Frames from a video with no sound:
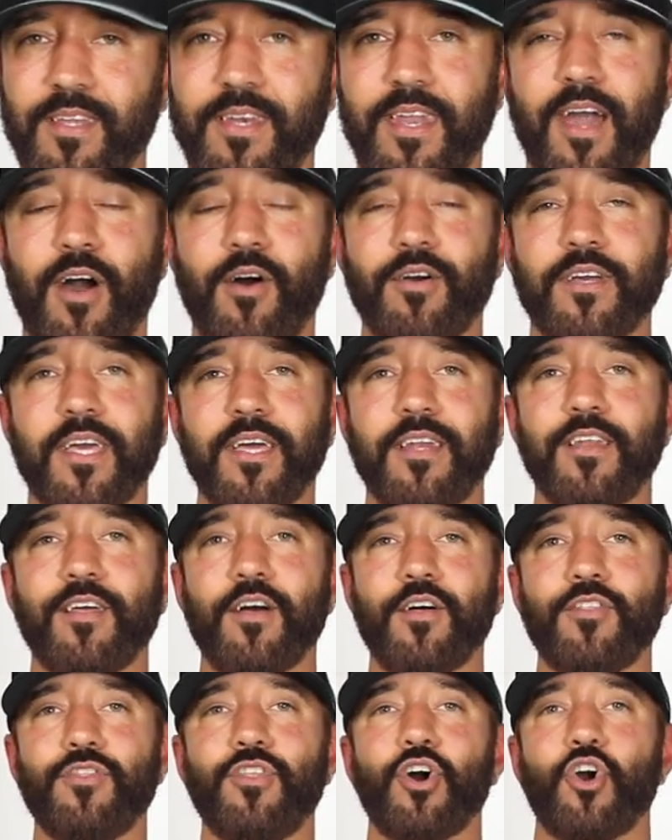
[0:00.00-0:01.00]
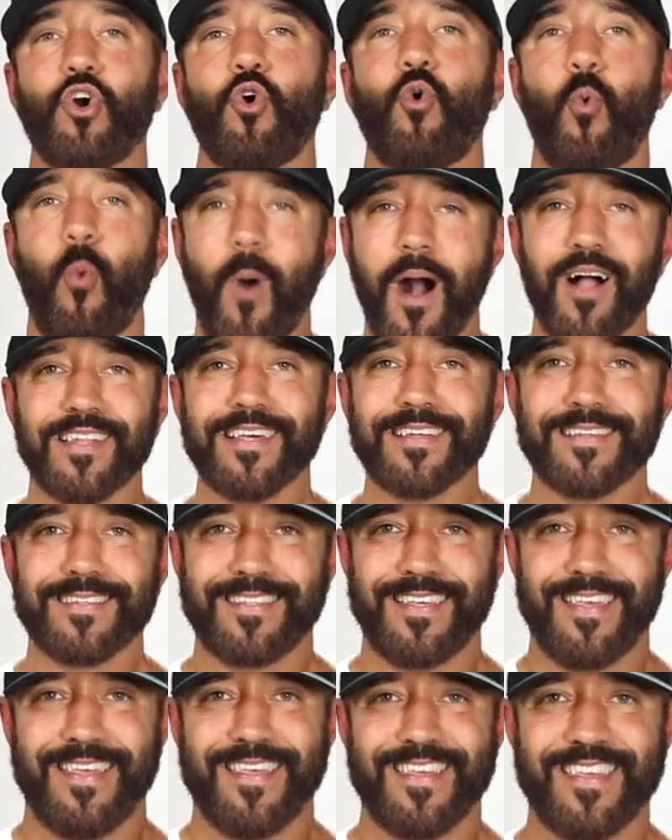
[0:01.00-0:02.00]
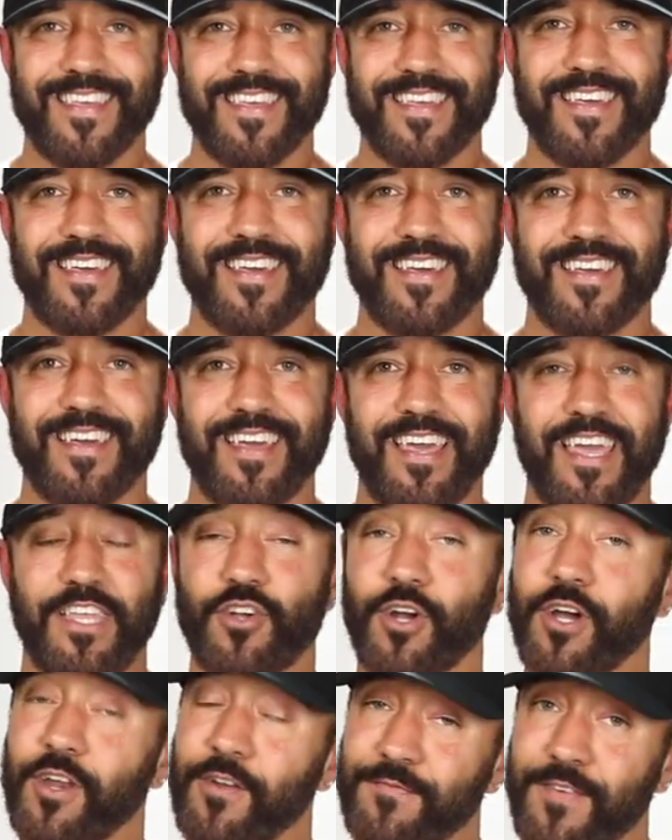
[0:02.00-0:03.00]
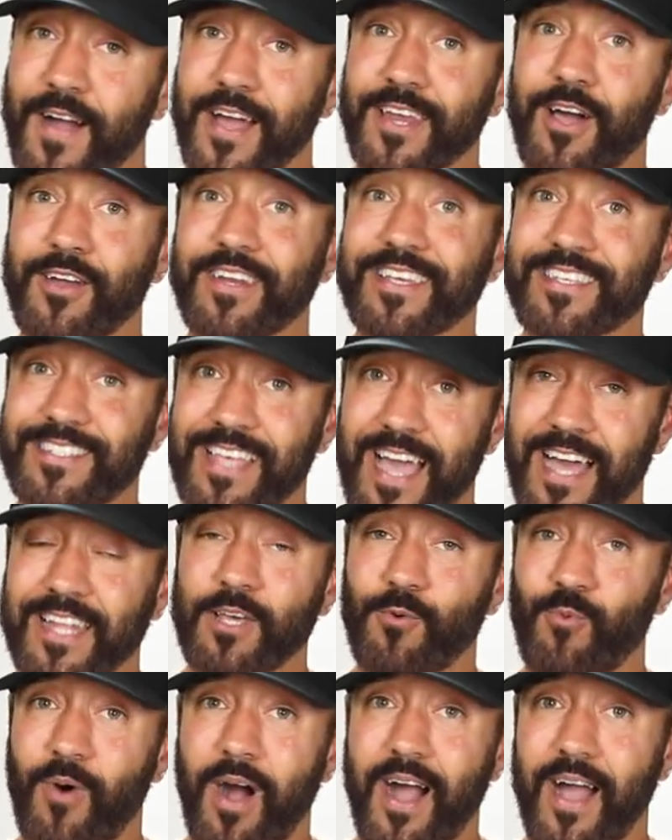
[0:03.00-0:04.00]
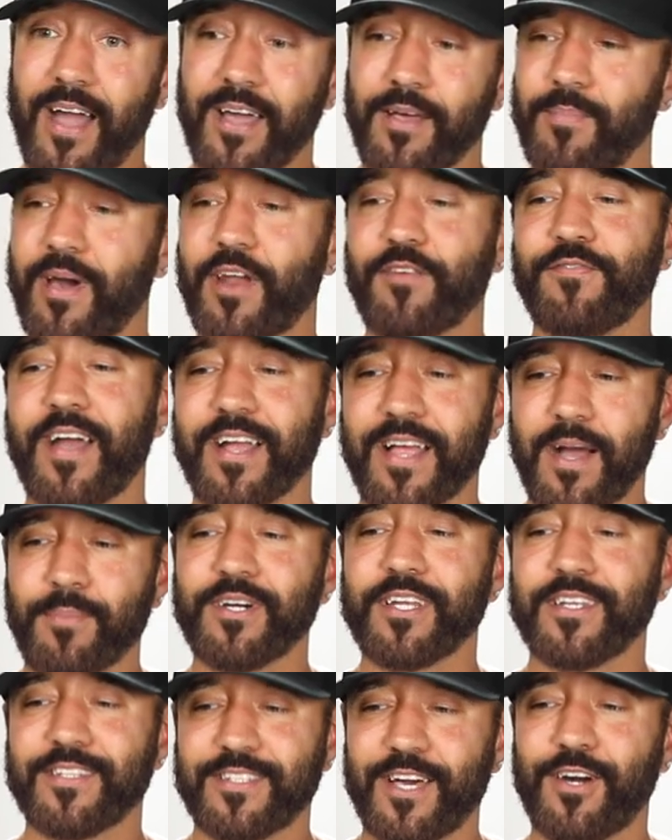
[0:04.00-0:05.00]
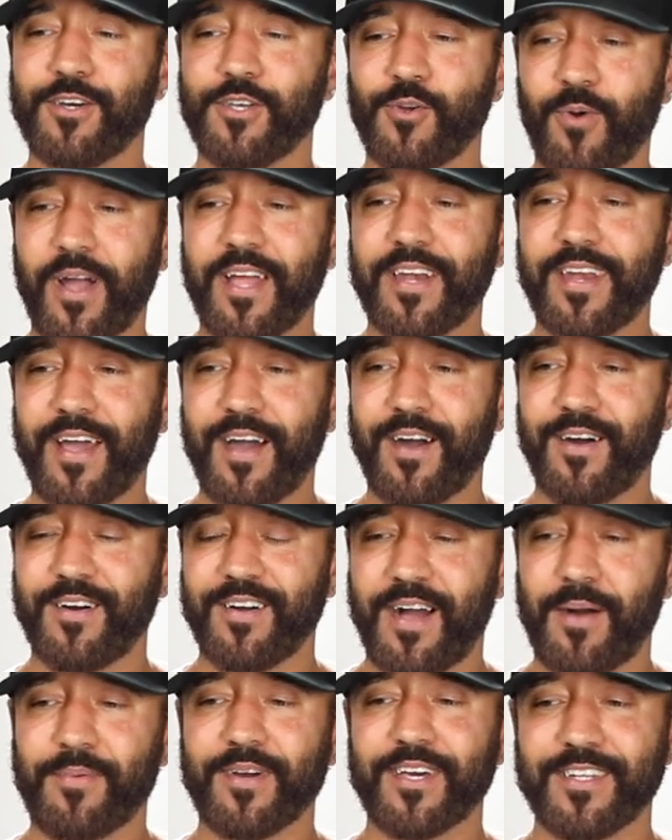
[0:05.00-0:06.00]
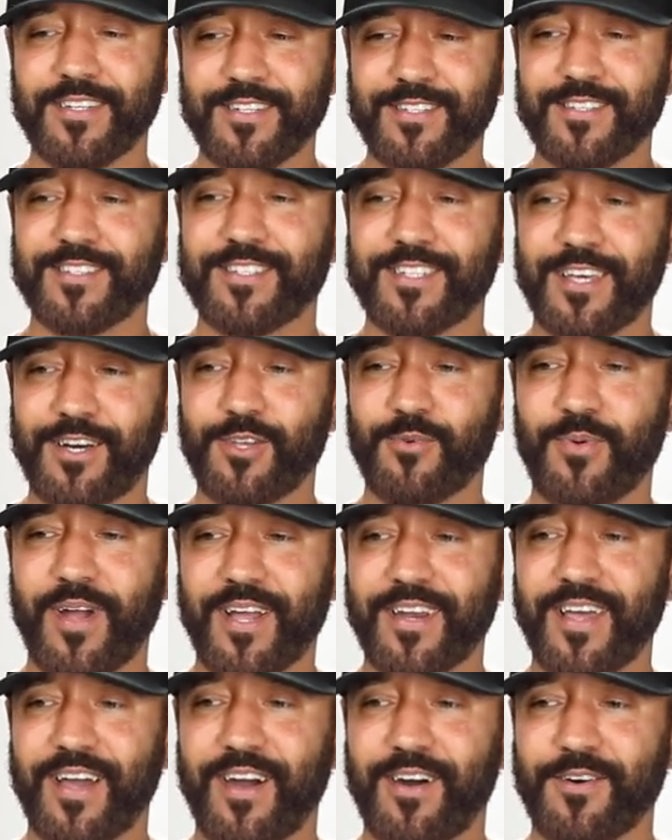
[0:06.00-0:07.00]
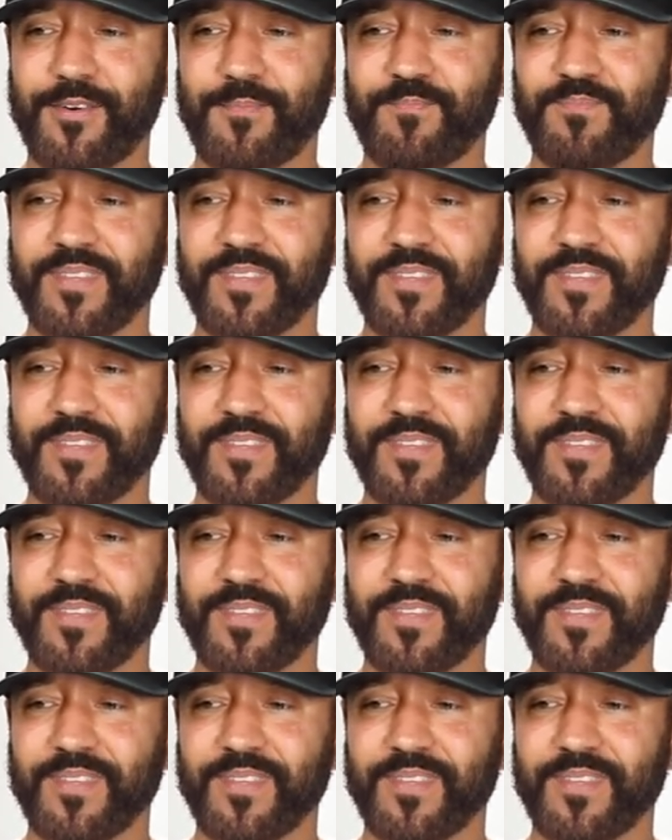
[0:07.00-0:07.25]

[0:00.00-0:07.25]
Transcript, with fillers: Now, again, the quality, and you're gonna find out exactly why. Matter of fact, I'm gonna tell you right now. I'm gonna just tell you right now.